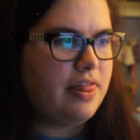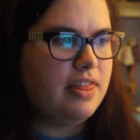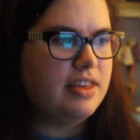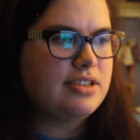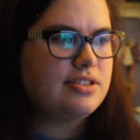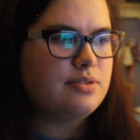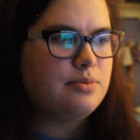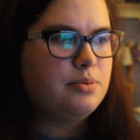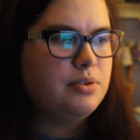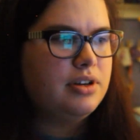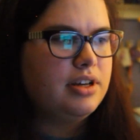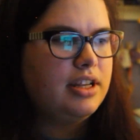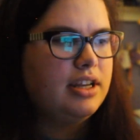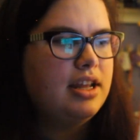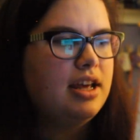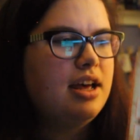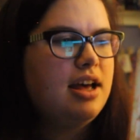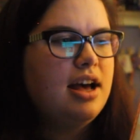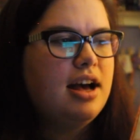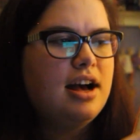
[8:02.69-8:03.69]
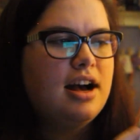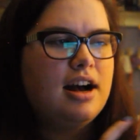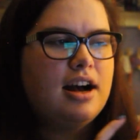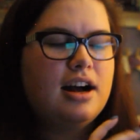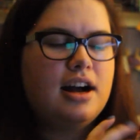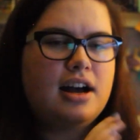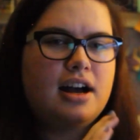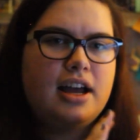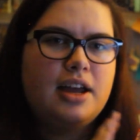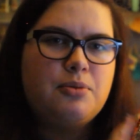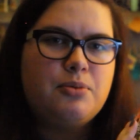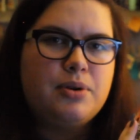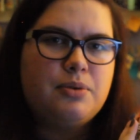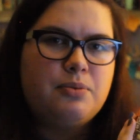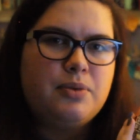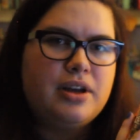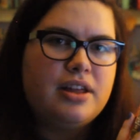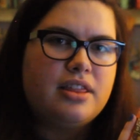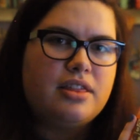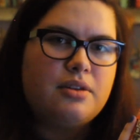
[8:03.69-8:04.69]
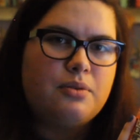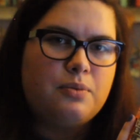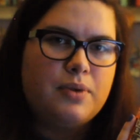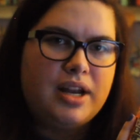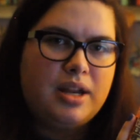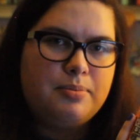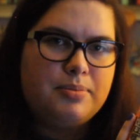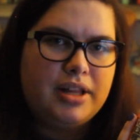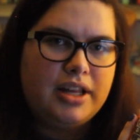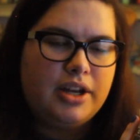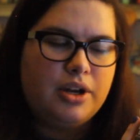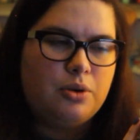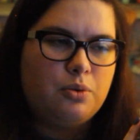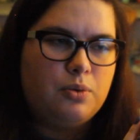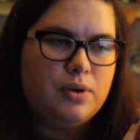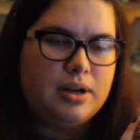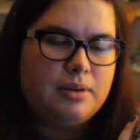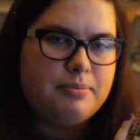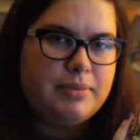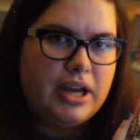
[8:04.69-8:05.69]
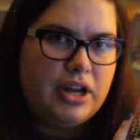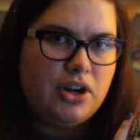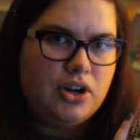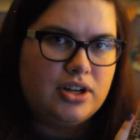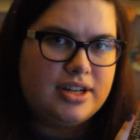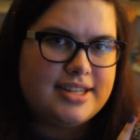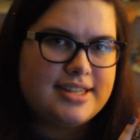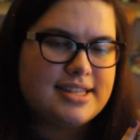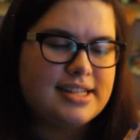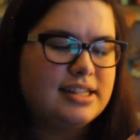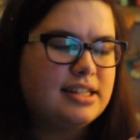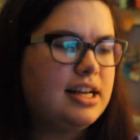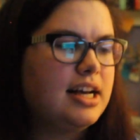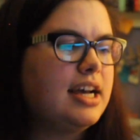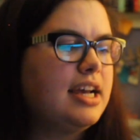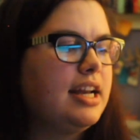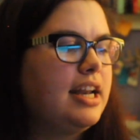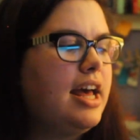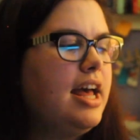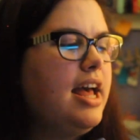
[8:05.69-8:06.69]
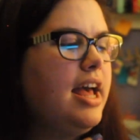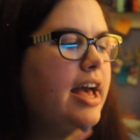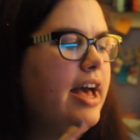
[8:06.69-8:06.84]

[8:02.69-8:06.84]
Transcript: This one, I went with Ready Player One by Ernest Cline.